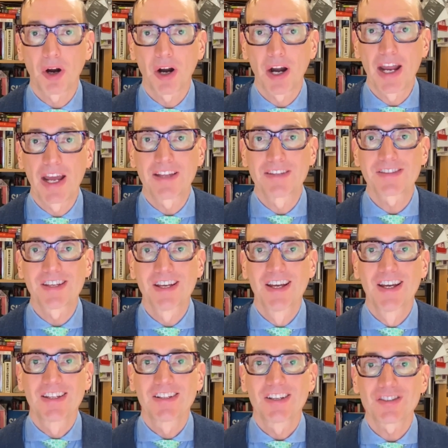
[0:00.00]
brands,
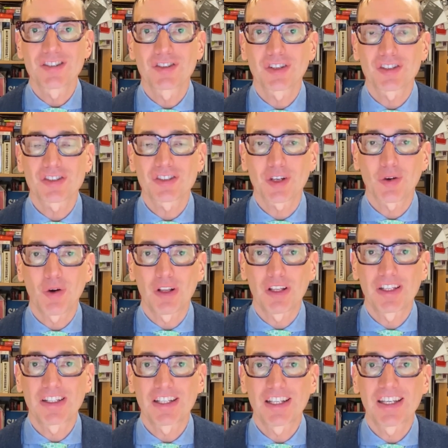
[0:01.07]
doesn't trust the
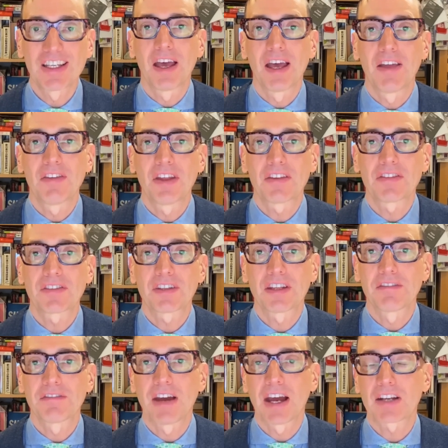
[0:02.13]
quality, and that's a
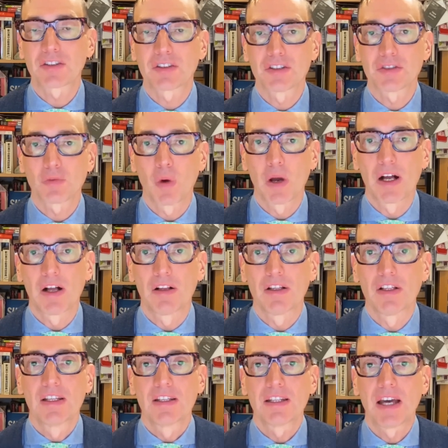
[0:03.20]
factor as well.
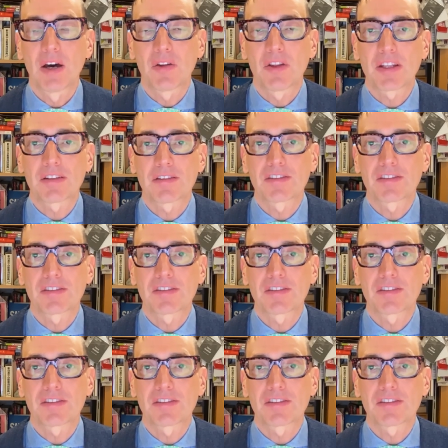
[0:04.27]
Now, that